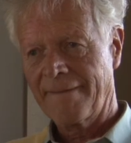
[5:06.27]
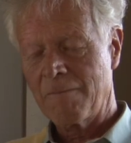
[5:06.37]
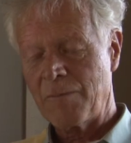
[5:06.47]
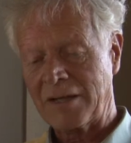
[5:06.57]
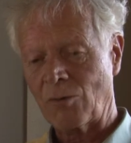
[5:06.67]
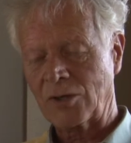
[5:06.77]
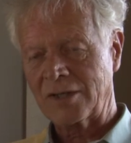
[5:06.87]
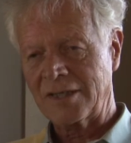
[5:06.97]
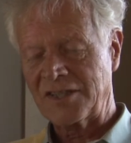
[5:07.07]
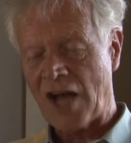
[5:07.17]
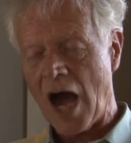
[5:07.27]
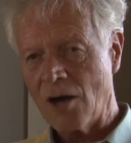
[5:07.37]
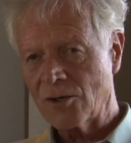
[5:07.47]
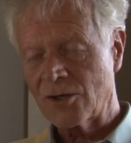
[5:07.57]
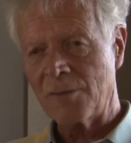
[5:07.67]
But what is the
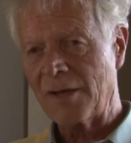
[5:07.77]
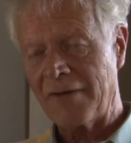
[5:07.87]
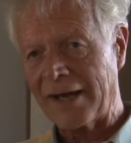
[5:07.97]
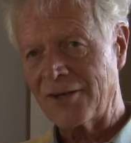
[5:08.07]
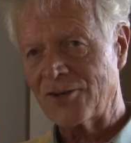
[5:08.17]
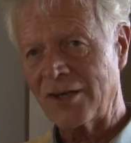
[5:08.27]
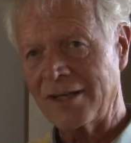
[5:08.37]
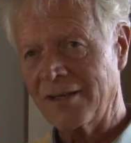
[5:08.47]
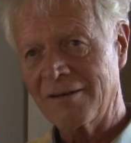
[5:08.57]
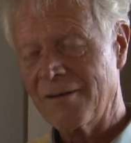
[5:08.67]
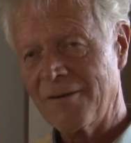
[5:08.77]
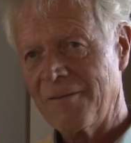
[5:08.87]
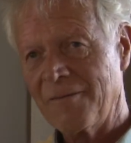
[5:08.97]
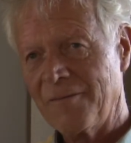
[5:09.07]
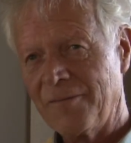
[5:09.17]
outcome eventually
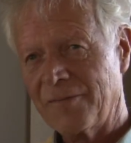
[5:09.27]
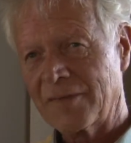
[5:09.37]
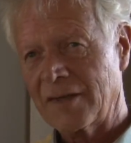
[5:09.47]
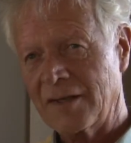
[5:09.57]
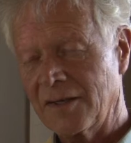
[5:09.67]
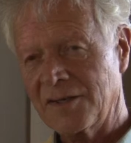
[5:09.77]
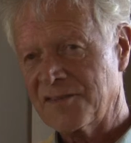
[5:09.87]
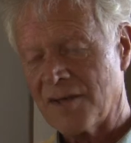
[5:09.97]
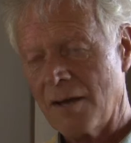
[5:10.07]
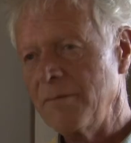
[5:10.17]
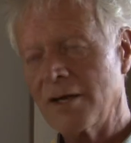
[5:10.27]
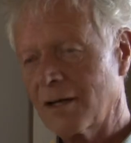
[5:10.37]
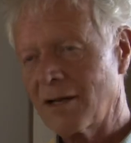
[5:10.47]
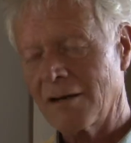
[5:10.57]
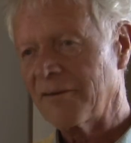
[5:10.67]
is a
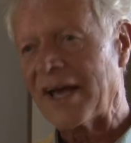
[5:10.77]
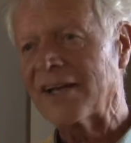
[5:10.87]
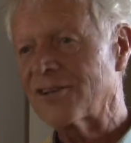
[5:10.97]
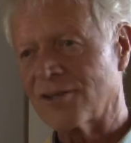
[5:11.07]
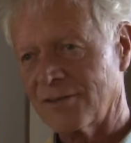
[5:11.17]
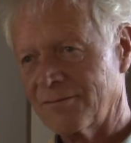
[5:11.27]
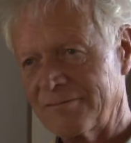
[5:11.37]
miracle of nature,